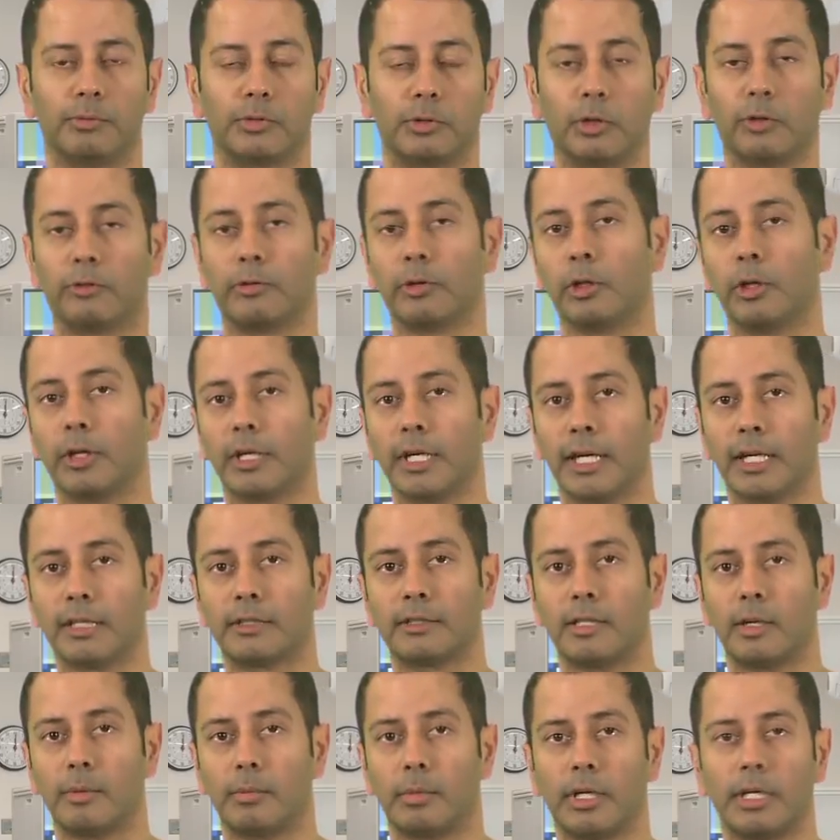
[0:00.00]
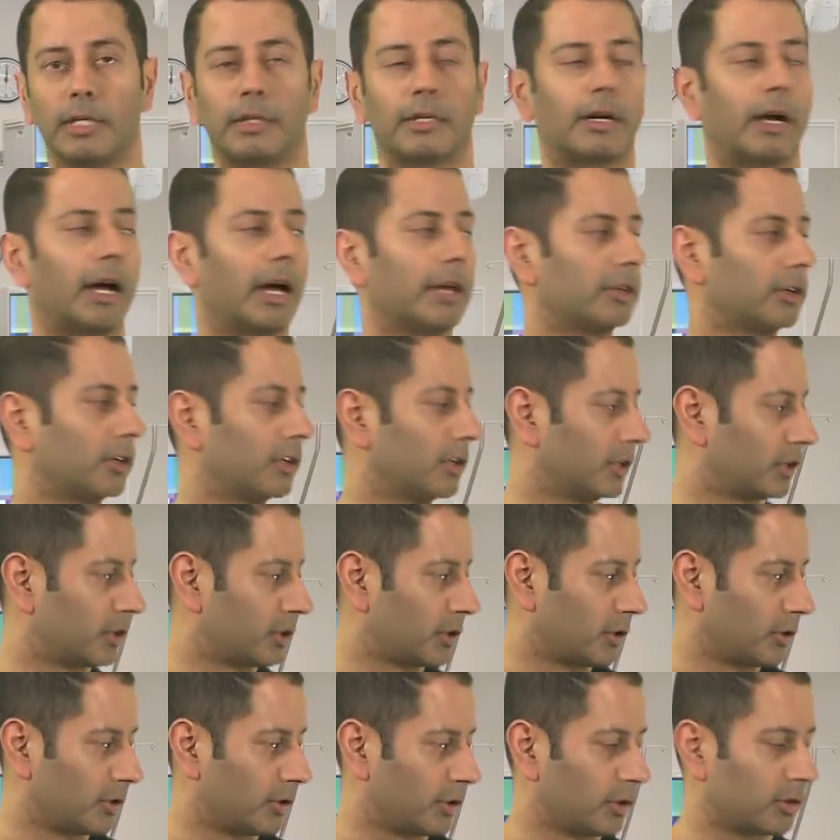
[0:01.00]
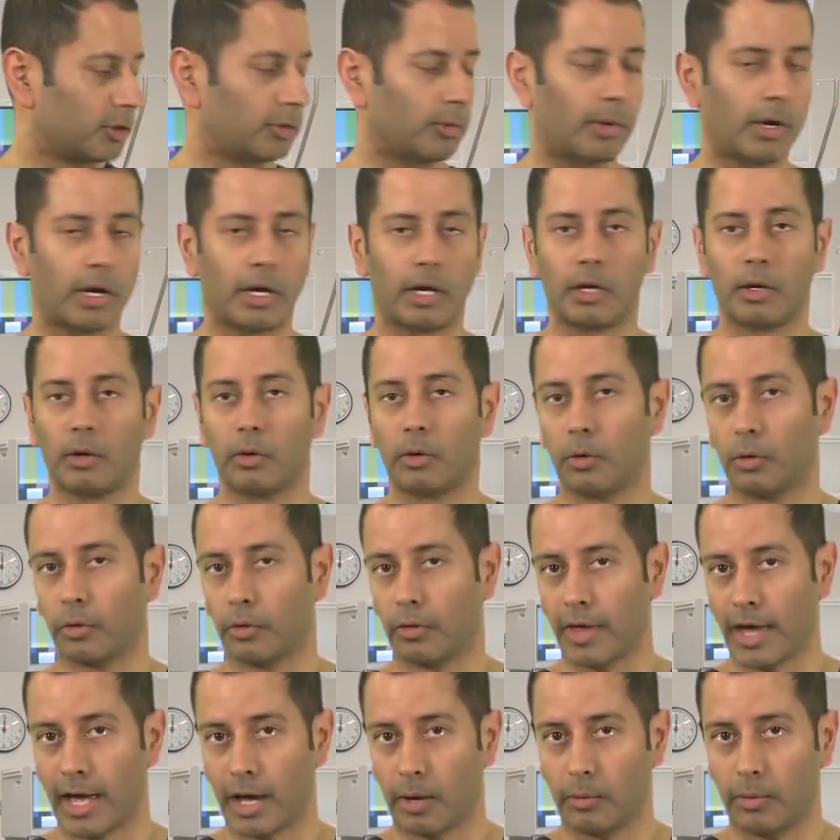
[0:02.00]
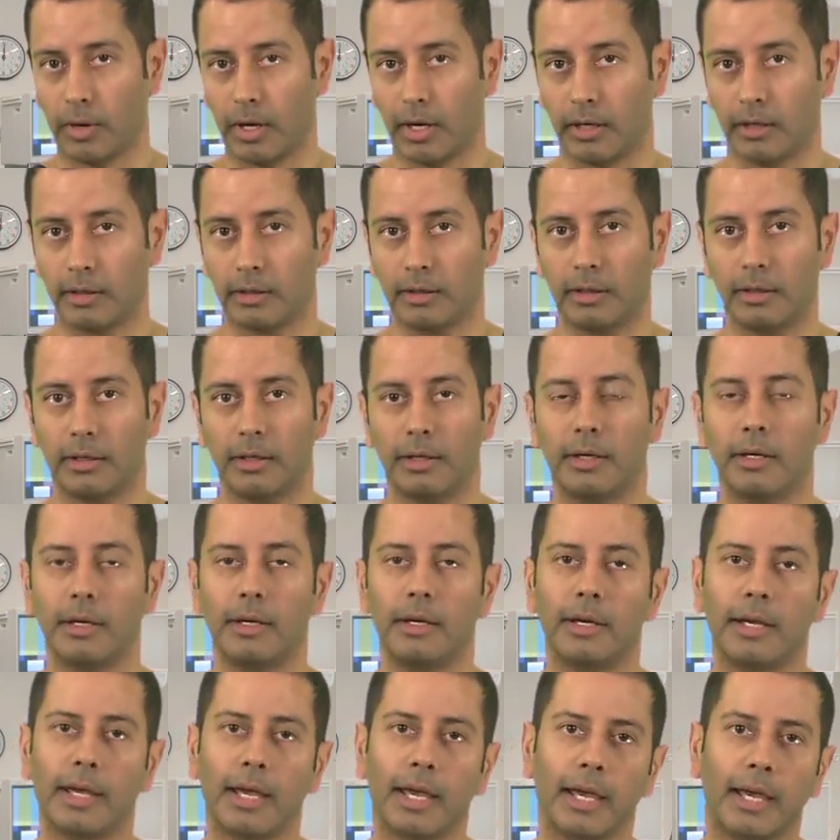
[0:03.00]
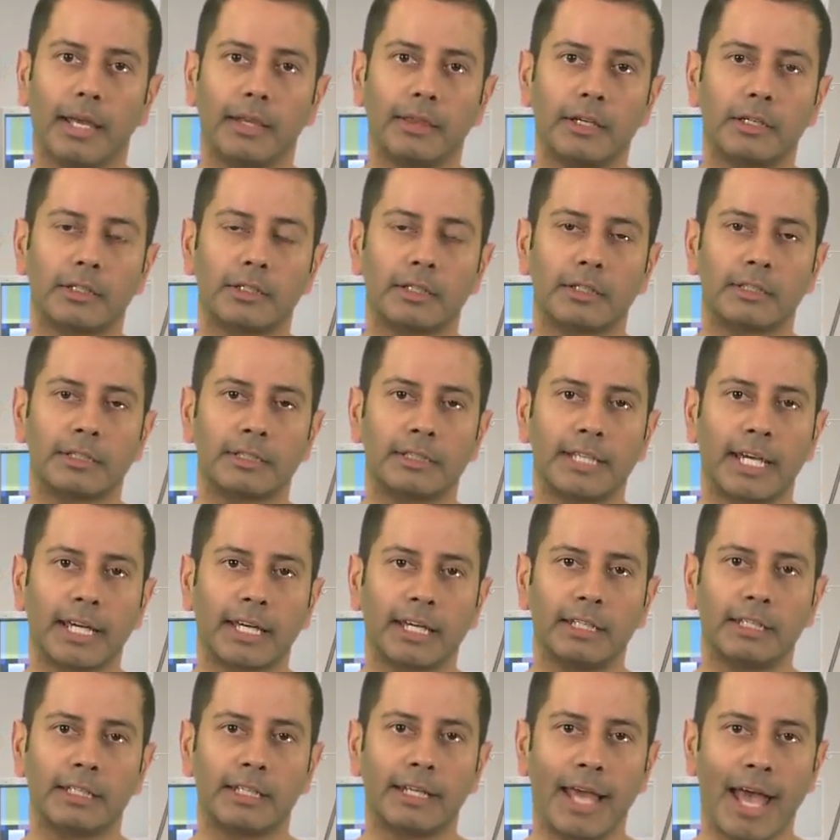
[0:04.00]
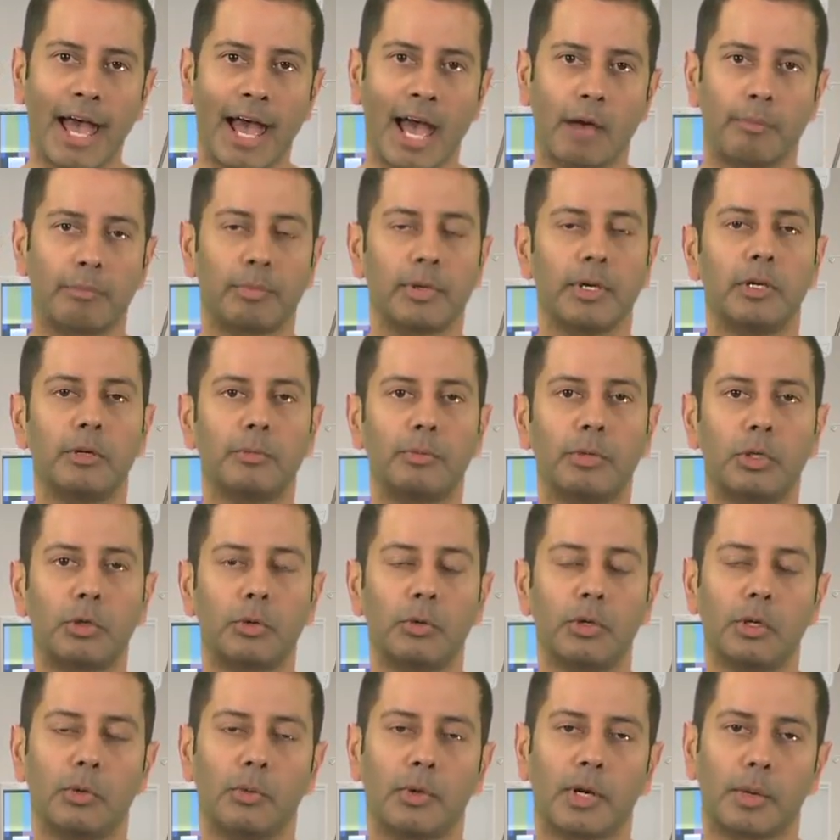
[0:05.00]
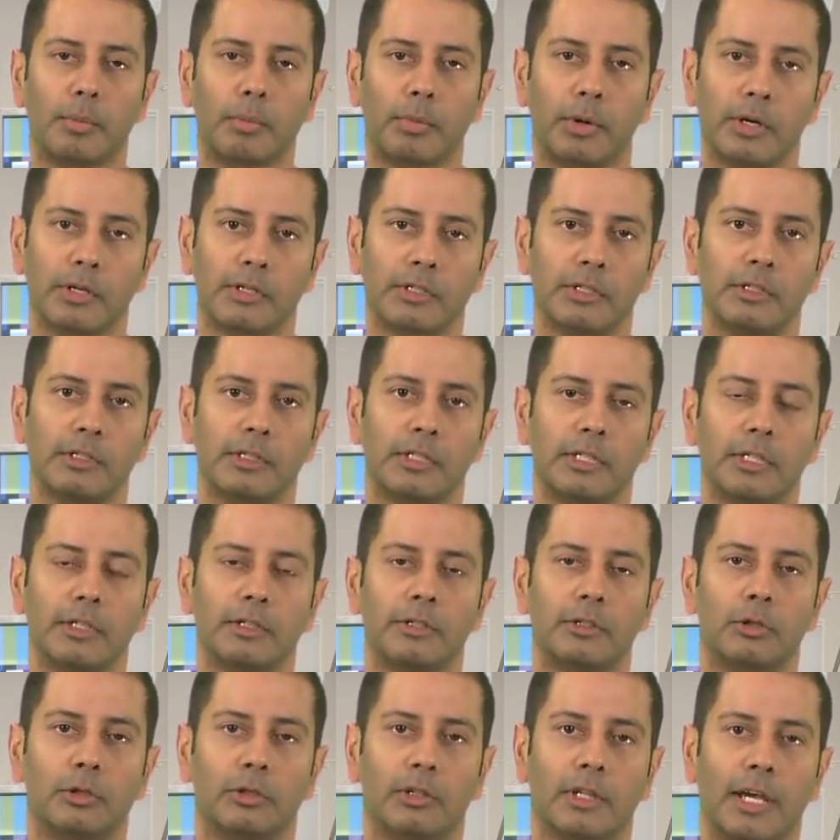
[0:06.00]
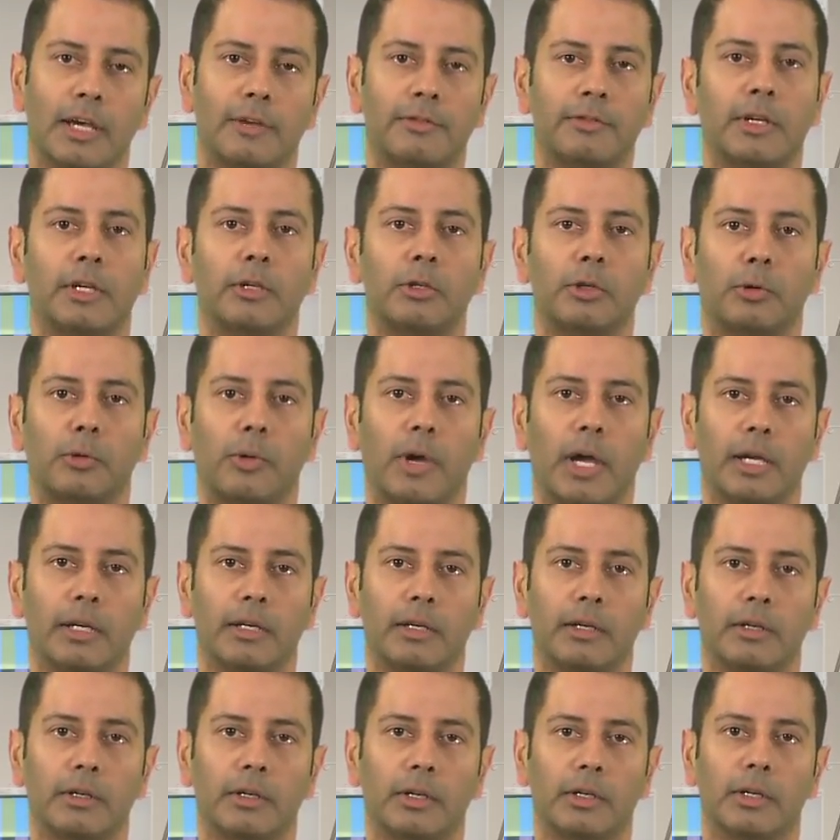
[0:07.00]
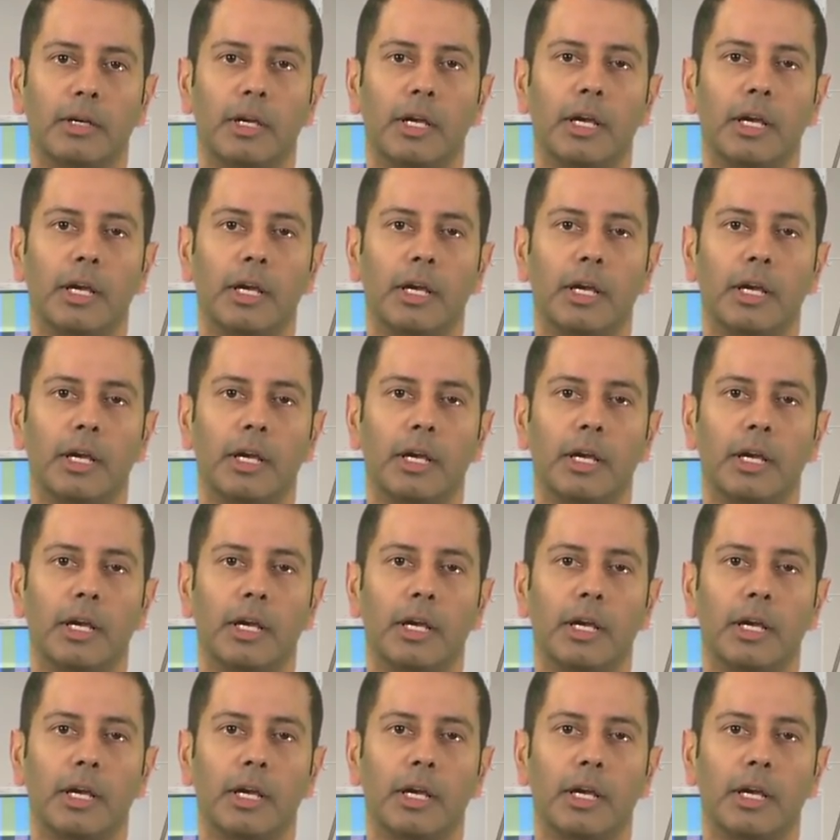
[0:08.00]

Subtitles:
So if you're looking at somebody, they're either going to turn this way or that way. And there's a second gap in between when a person sees your left and your right ear.